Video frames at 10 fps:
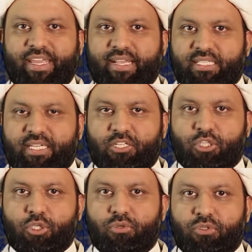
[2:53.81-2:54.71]
easy
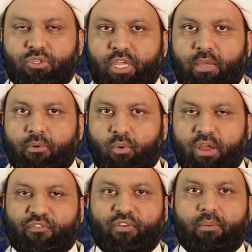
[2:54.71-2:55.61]
to keep
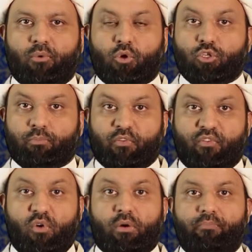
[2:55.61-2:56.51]
away from or to
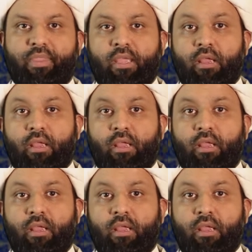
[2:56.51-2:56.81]
perform,